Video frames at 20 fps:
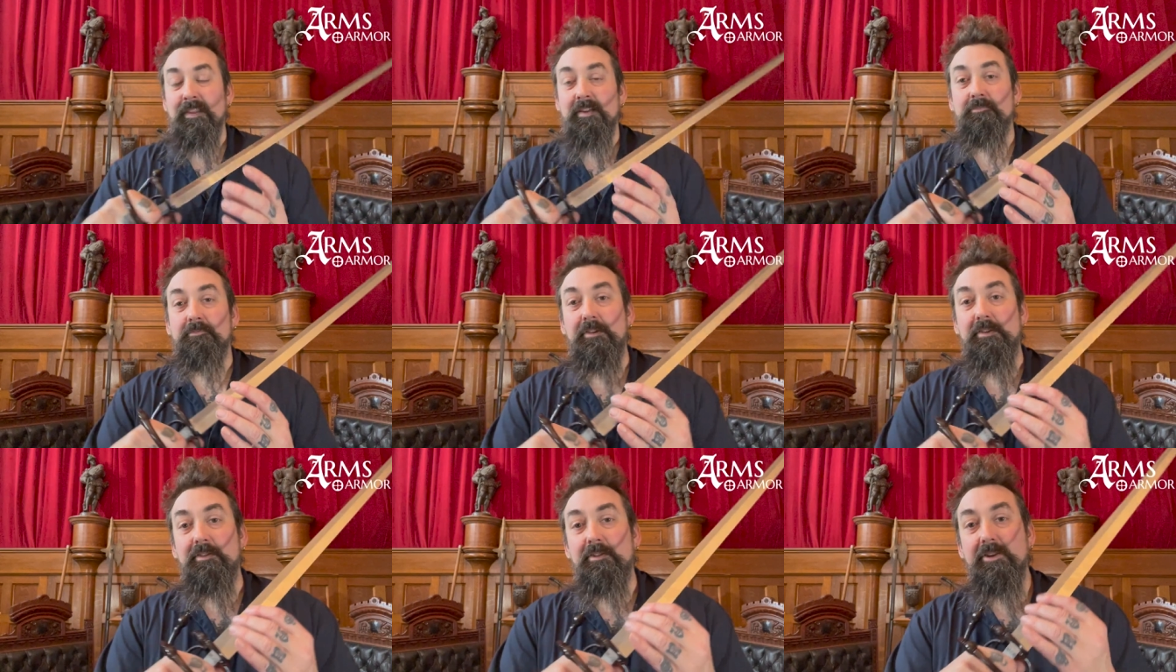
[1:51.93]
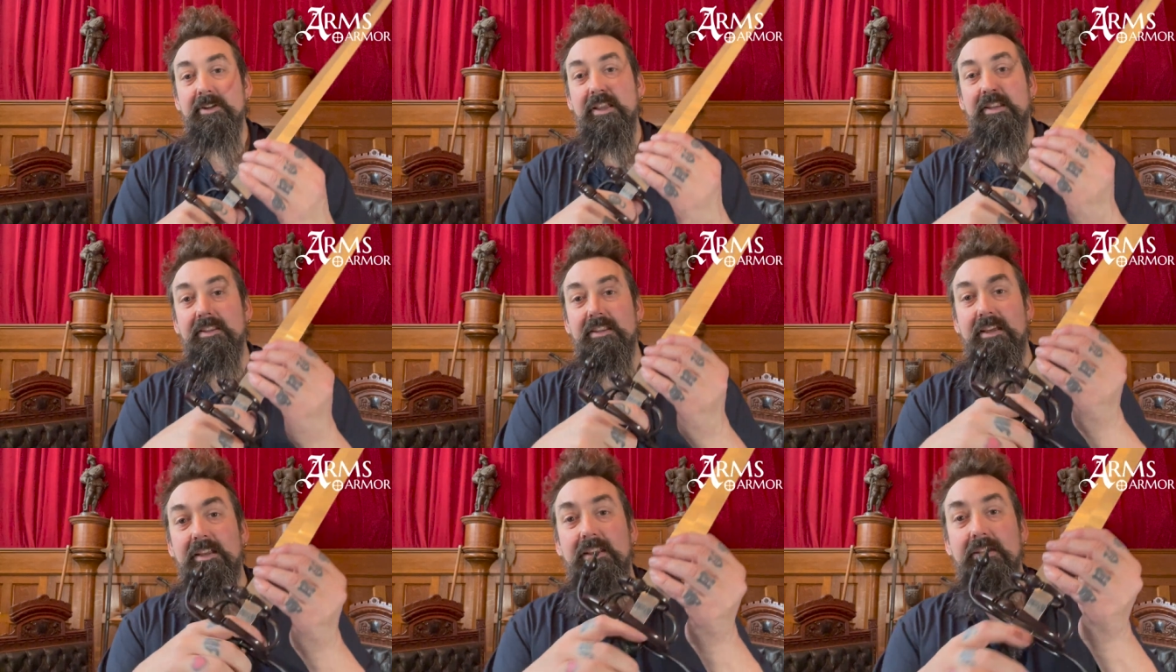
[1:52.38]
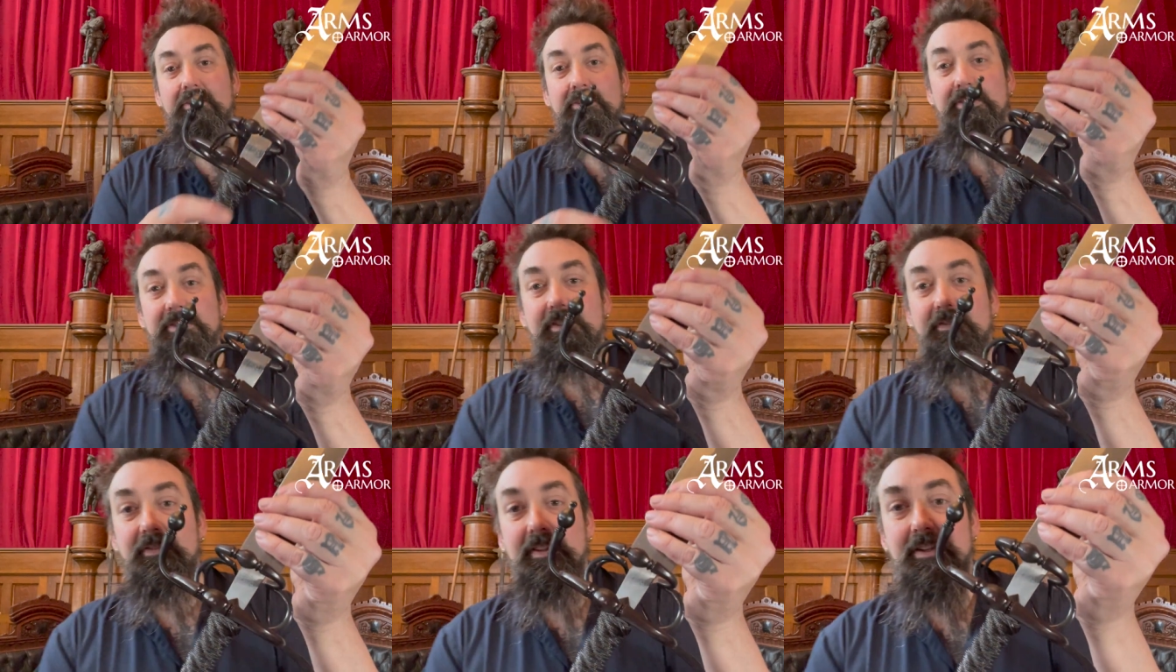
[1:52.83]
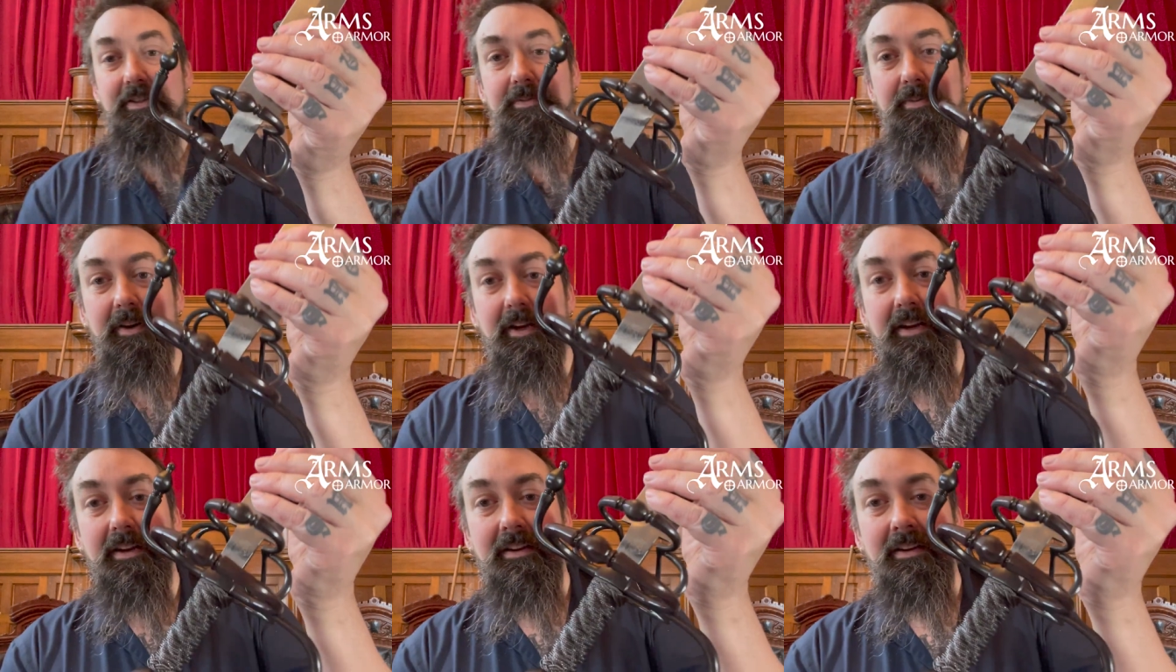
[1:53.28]
When you look at the hilt of this
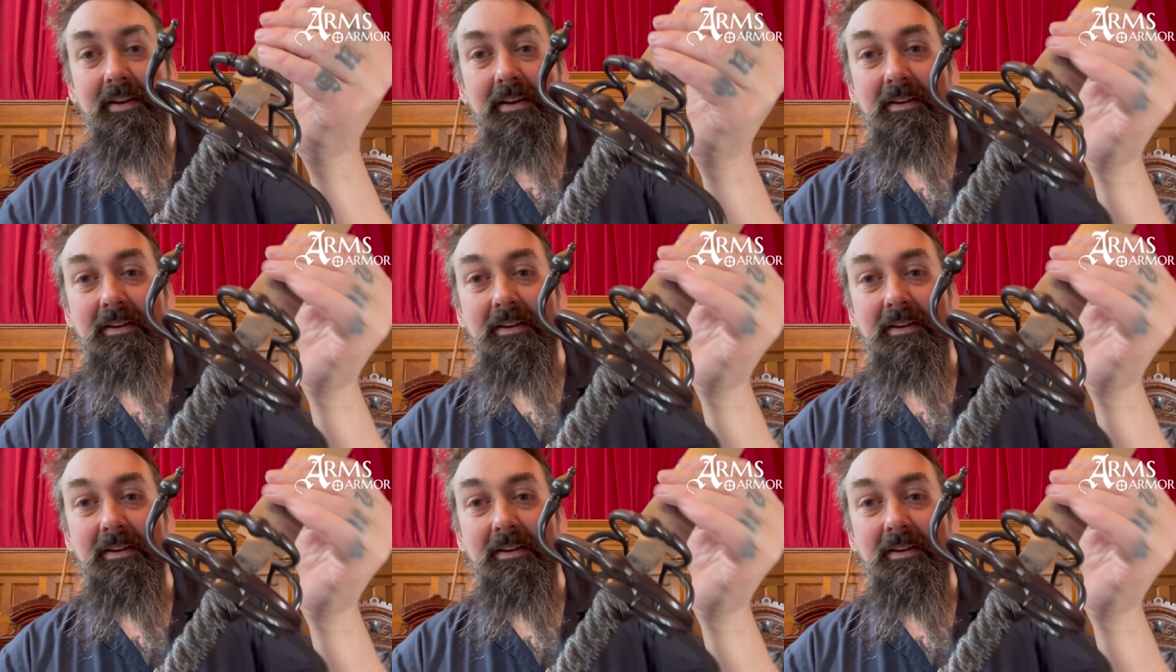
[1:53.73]
one,